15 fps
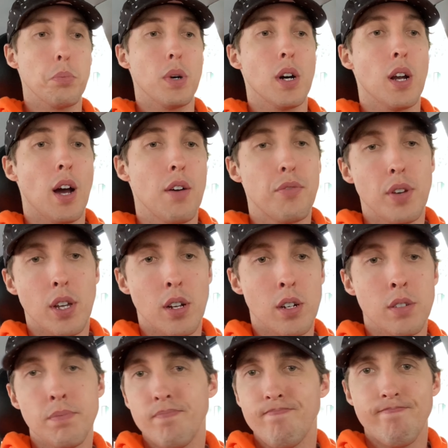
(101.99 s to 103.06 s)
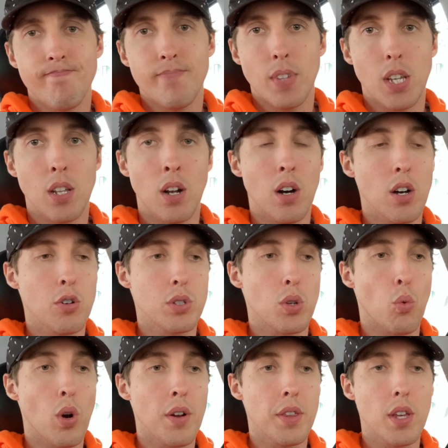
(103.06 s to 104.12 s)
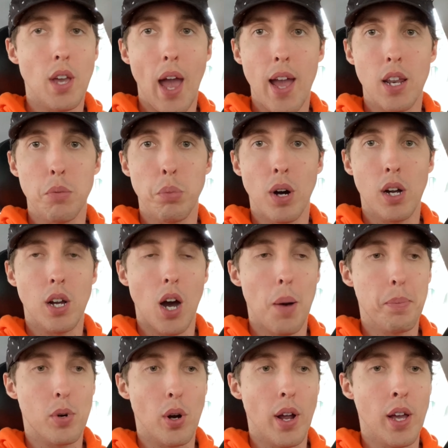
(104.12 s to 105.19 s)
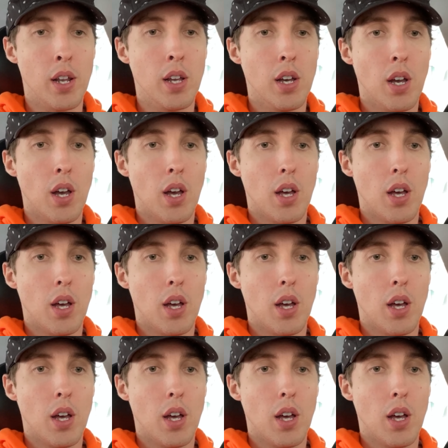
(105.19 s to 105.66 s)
But I figured, you know, it was a worthy 80 buck upgrade